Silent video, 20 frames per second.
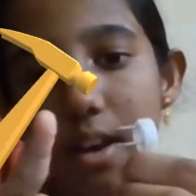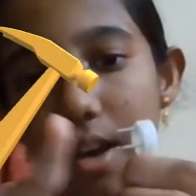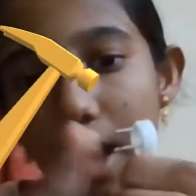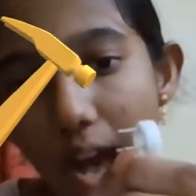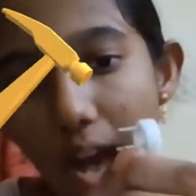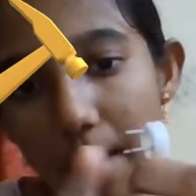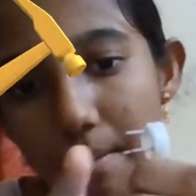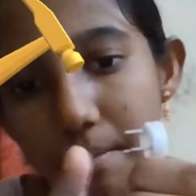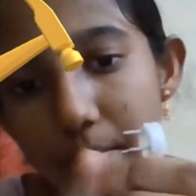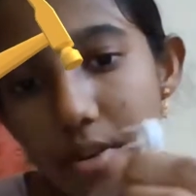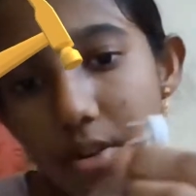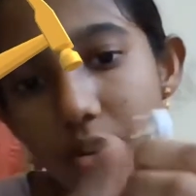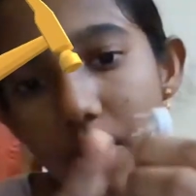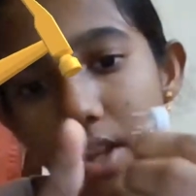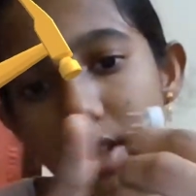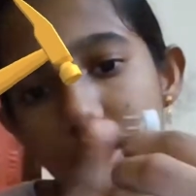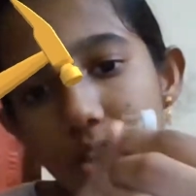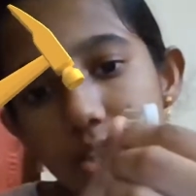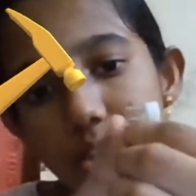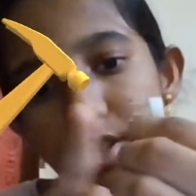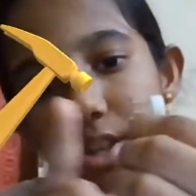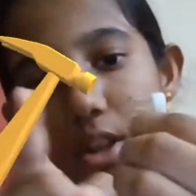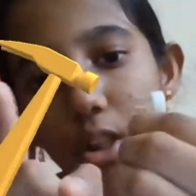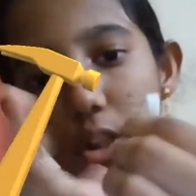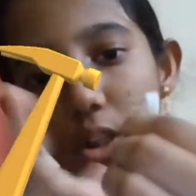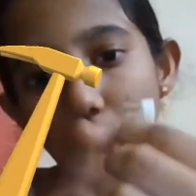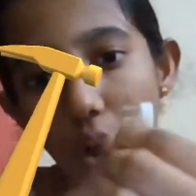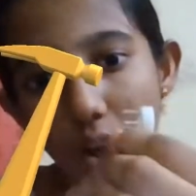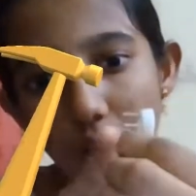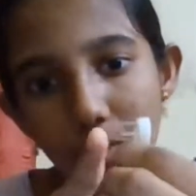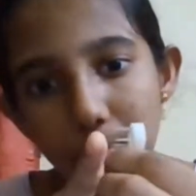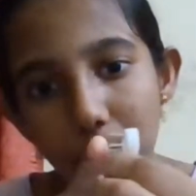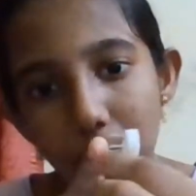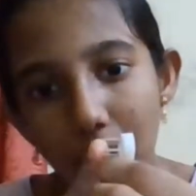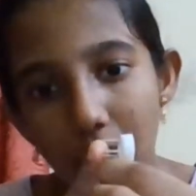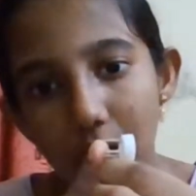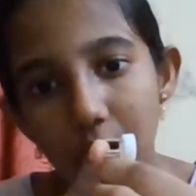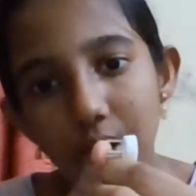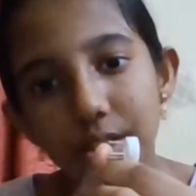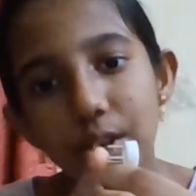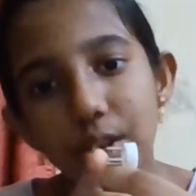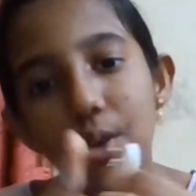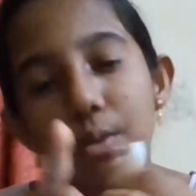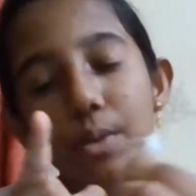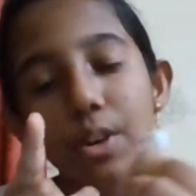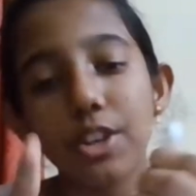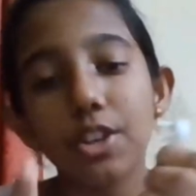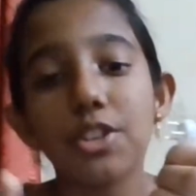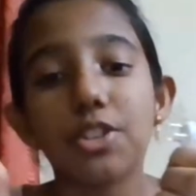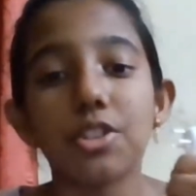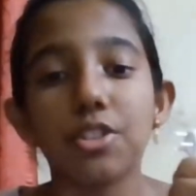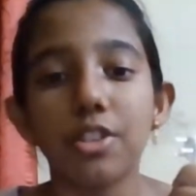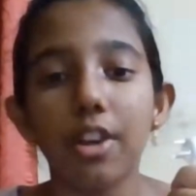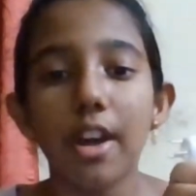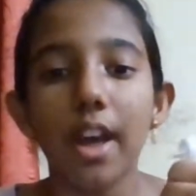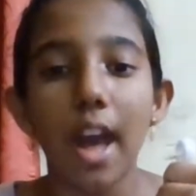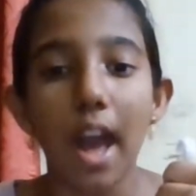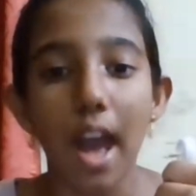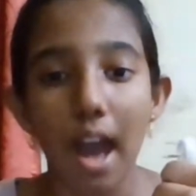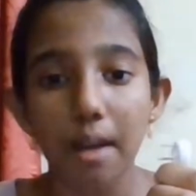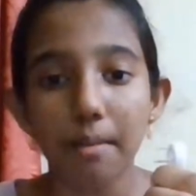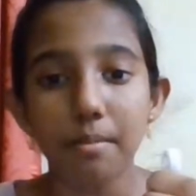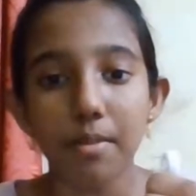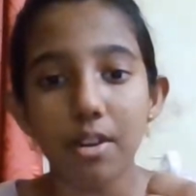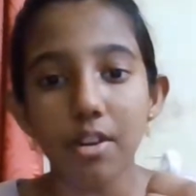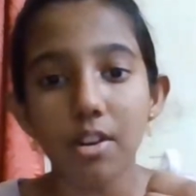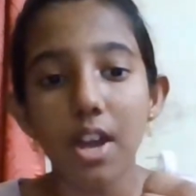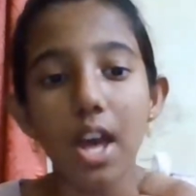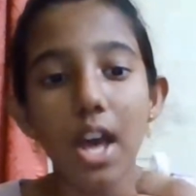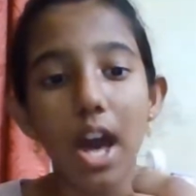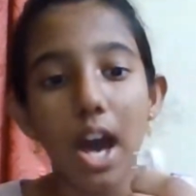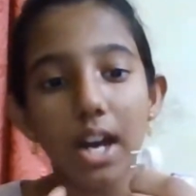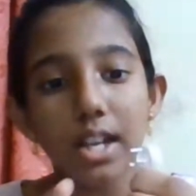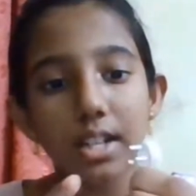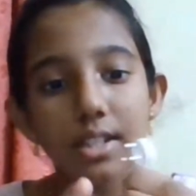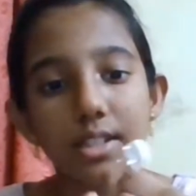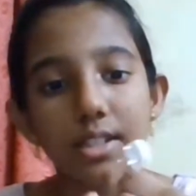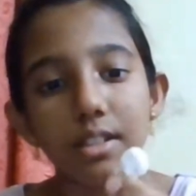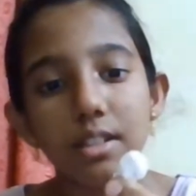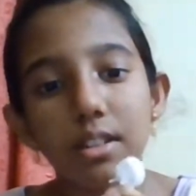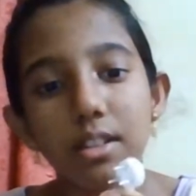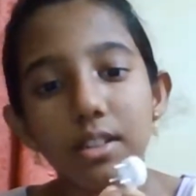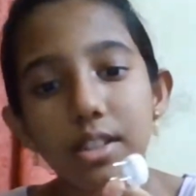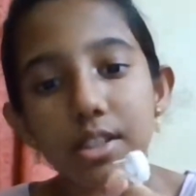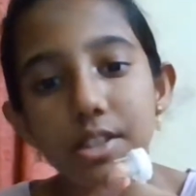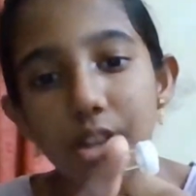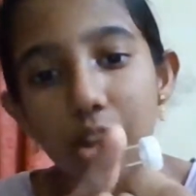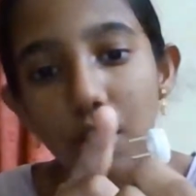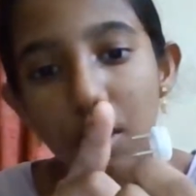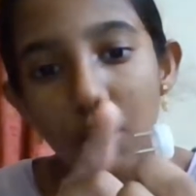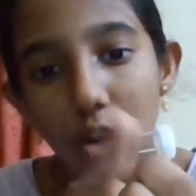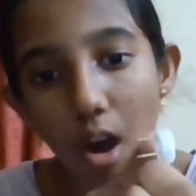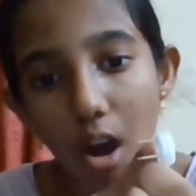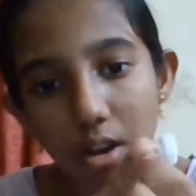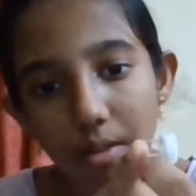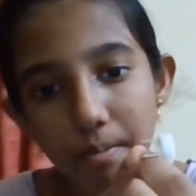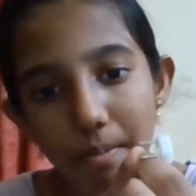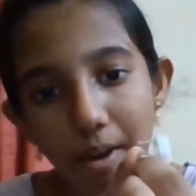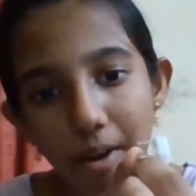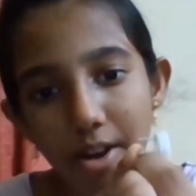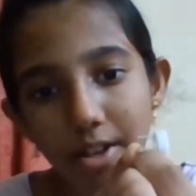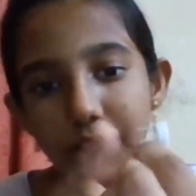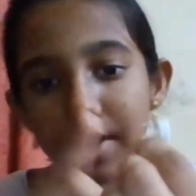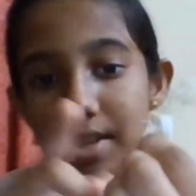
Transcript: Hammer this long part, Well, you should not hammer until this long part